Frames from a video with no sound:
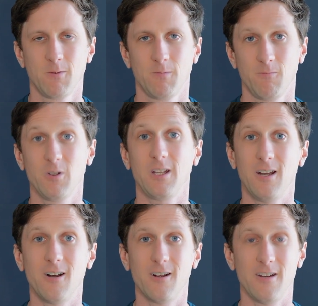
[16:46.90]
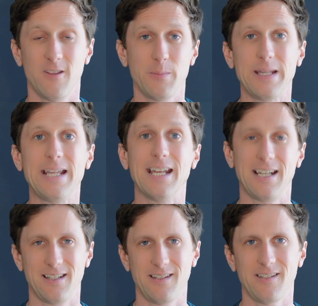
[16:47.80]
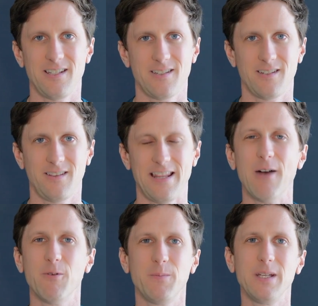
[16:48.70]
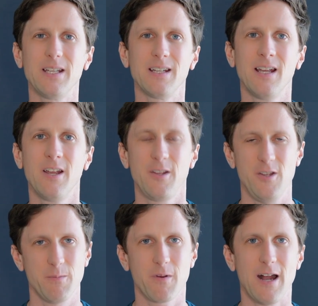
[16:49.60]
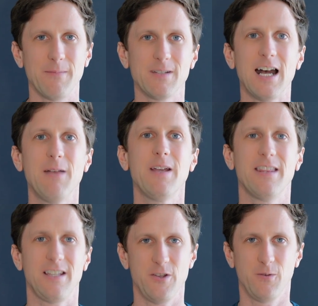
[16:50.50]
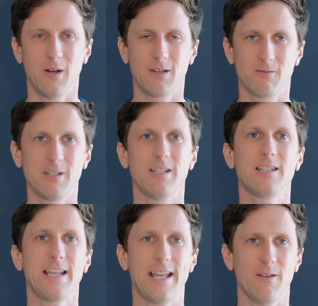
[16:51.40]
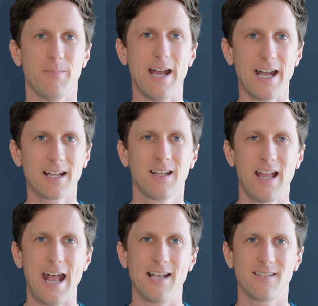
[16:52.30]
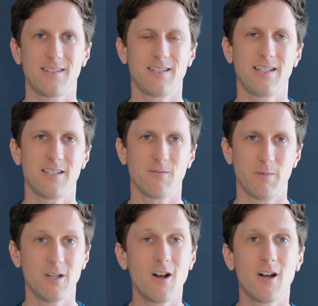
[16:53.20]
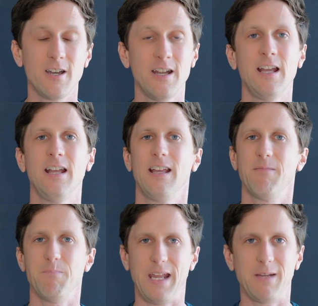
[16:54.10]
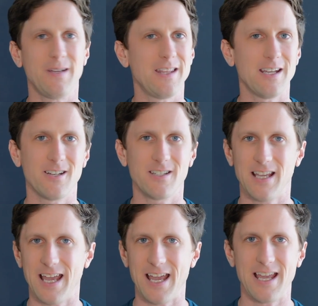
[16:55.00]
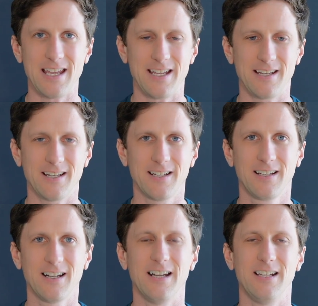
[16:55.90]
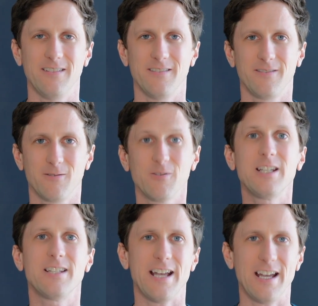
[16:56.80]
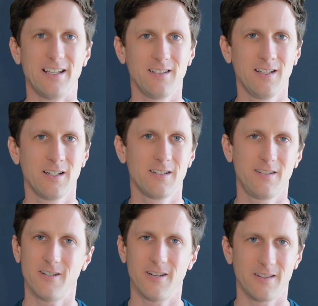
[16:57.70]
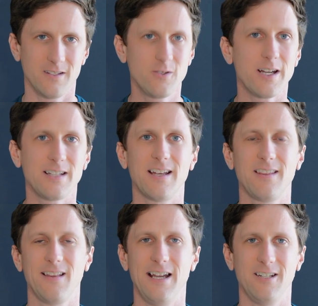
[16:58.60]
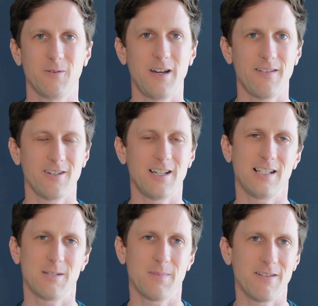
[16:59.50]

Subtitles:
really hard in the beginning of the season. That would be your prime time. And then you'd want to really scale it back as the season went on. Maybe there's a kind of reset during the trade deadline or whatever it is. I'm not